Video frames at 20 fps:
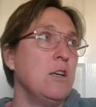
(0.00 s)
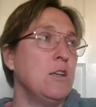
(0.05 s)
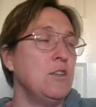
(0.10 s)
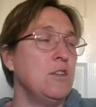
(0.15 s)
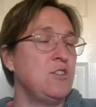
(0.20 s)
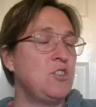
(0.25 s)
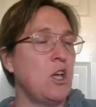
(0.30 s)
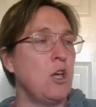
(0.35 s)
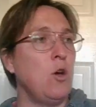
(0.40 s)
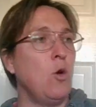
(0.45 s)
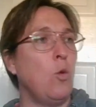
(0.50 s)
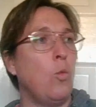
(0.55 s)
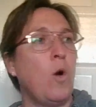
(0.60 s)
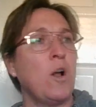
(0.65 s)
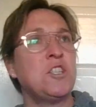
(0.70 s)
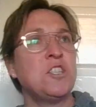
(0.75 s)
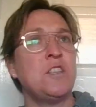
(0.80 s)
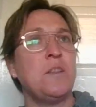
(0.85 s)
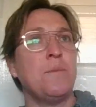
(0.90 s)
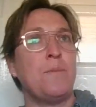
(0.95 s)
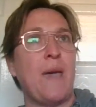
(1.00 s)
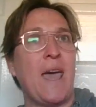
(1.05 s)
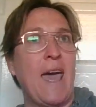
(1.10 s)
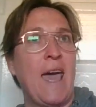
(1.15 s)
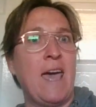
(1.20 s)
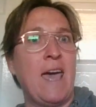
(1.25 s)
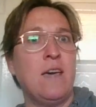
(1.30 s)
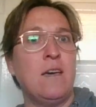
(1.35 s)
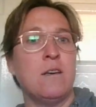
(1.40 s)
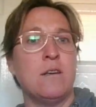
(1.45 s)
so watch the
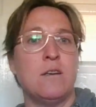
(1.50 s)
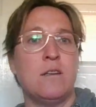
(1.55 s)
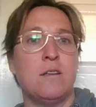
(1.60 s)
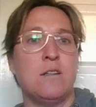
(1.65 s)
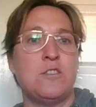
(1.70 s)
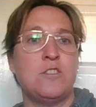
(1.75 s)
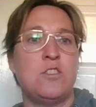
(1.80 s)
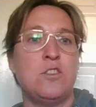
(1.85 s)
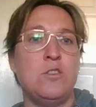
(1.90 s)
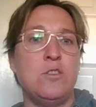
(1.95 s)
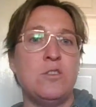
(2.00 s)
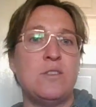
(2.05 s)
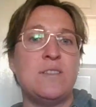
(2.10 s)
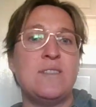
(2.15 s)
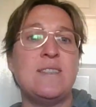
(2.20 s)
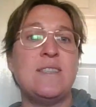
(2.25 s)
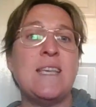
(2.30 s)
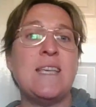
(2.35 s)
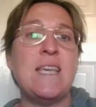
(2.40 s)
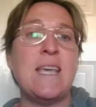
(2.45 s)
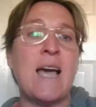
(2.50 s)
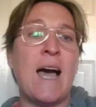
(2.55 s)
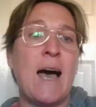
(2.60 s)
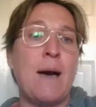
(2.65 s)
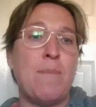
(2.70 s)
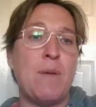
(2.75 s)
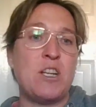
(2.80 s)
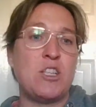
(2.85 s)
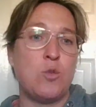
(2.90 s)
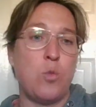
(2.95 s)
bag to see
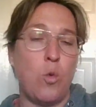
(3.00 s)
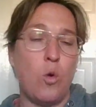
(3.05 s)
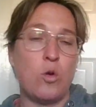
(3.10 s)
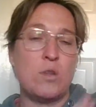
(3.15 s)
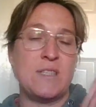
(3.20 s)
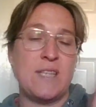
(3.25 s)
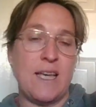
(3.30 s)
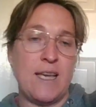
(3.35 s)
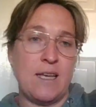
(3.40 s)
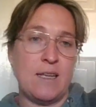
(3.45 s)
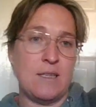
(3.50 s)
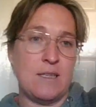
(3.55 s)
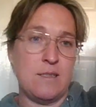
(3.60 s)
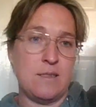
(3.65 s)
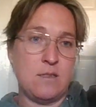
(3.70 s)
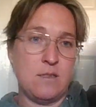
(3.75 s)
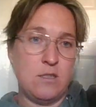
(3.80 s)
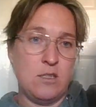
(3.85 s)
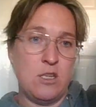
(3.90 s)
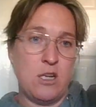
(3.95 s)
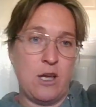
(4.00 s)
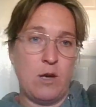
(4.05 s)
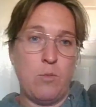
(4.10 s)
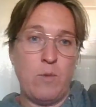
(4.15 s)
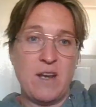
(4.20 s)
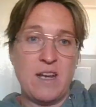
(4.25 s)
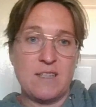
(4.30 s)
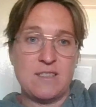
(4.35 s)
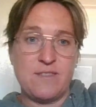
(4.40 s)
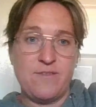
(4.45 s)
how much water,
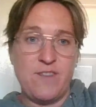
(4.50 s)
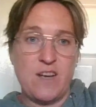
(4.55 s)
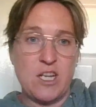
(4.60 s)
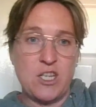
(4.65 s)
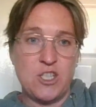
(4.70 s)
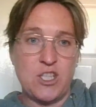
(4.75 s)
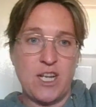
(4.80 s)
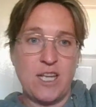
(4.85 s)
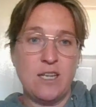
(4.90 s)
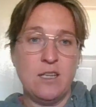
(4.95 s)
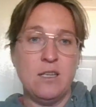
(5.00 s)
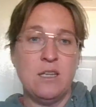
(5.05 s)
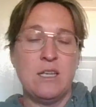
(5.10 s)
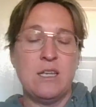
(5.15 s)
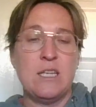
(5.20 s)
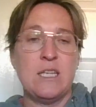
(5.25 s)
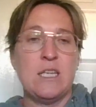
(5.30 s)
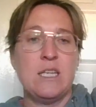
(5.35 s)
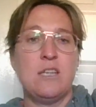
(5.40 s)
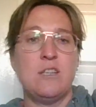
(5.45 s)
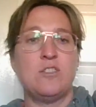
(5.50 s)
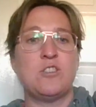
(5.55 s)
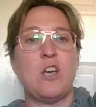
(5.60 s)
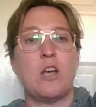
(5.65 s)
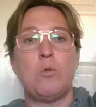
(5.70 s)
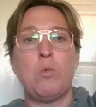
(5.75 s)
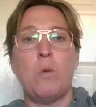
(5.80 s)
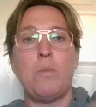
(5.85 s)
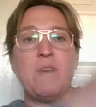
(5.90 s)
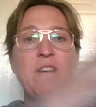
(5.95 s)
when it's finishing. So
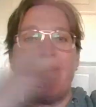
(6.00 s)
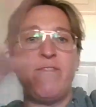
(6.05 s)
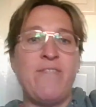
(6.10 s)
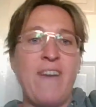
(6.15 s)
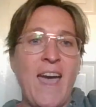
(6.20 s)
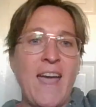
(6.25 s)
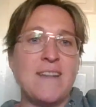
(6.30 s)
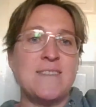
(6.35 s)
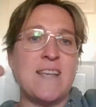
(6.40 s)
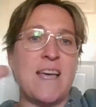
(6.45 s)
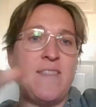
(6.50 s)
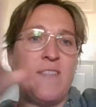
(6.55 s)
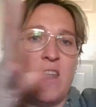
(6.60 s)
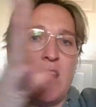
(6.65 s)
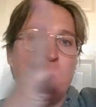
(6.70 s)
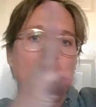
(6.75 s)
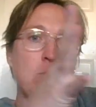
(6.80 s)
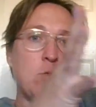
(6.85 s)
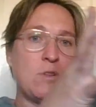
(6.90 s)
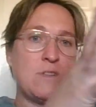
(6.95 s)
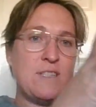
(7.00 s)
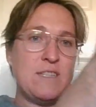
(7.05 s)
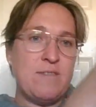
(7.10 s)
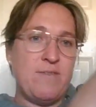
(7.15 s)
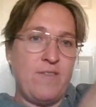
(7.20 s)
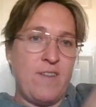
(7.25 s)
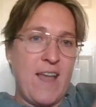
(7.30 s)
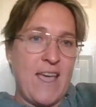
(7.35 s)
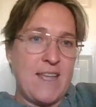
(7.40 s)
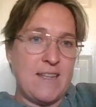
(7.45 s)
it will be fat and then it will
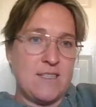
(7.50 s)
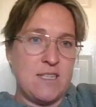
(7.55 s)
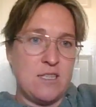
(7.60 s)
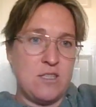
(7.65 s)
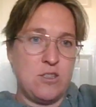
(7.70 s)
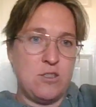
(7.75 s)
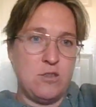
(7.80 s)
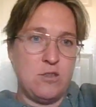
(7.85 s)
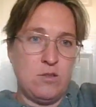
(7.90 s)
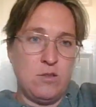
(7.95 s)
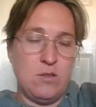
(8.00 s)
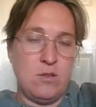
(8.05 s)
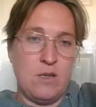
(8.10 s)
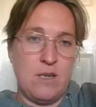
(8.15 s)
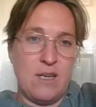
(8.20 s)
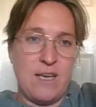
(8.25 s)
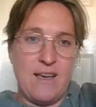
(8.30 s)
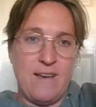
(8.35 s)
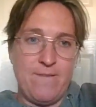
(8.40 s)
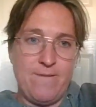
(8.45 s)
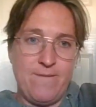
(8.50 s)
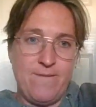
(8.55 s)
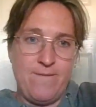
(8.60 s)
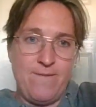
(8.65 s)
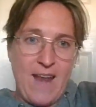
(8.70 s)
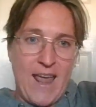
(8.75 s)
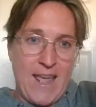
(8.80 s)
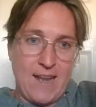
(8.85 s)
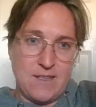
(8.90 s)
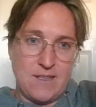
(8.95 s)
deflate into a
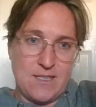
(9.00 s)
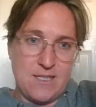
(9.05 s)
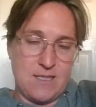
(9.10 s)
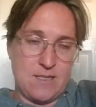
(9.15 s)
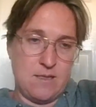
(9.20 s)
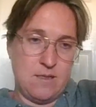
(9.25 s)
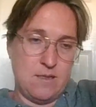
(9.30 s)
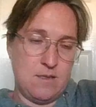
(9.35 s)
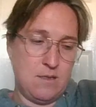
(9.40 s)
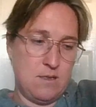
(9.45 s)
flat